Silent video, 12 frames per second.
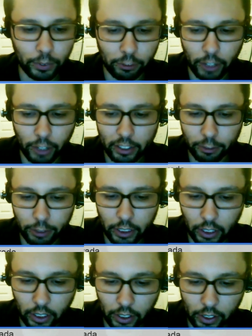in philosophy,
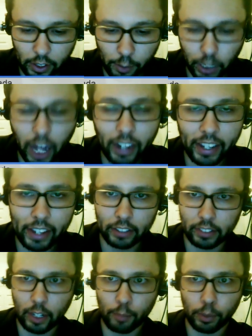the blockhead
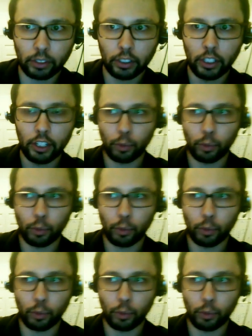example.